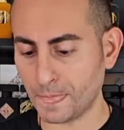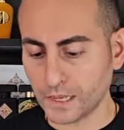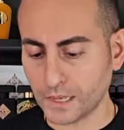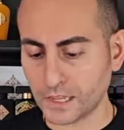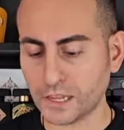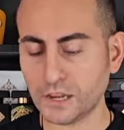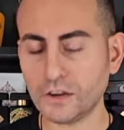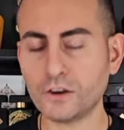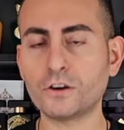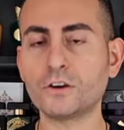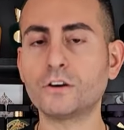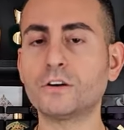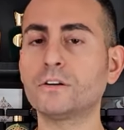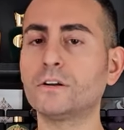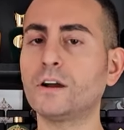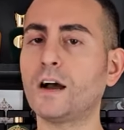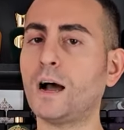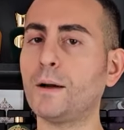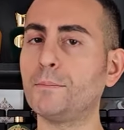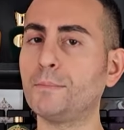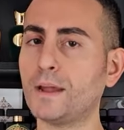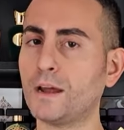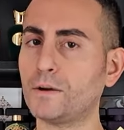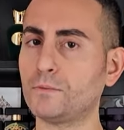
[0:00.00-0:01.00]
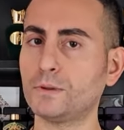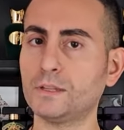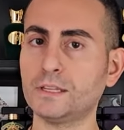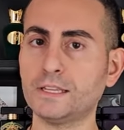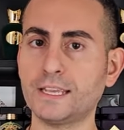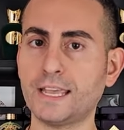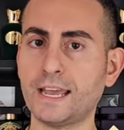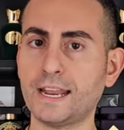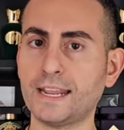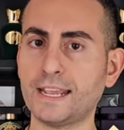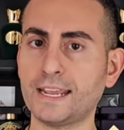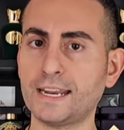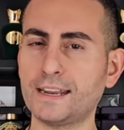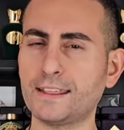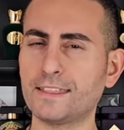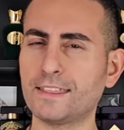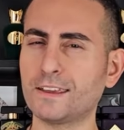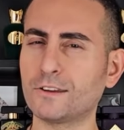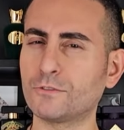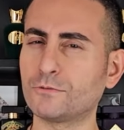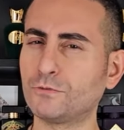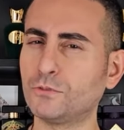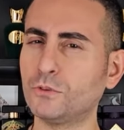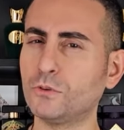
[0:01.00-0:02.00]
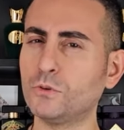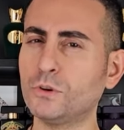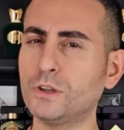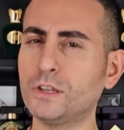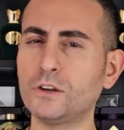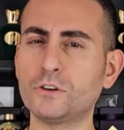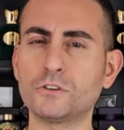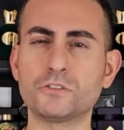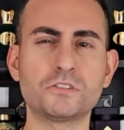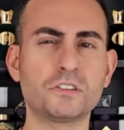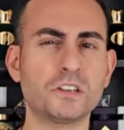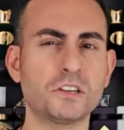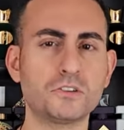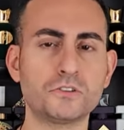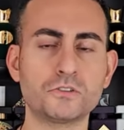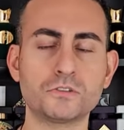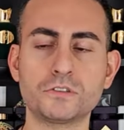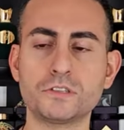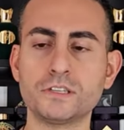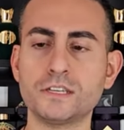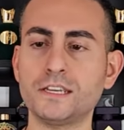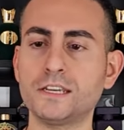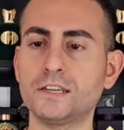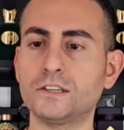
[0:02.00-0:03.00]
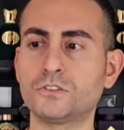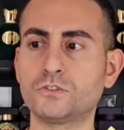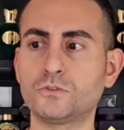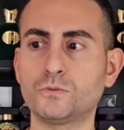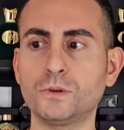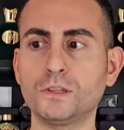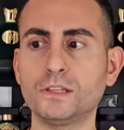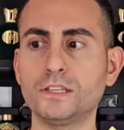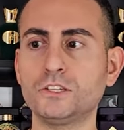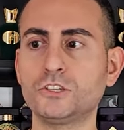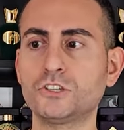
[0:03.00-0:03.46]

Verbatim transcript: Here, I'm not really getting anything fruity or citrusy. It's really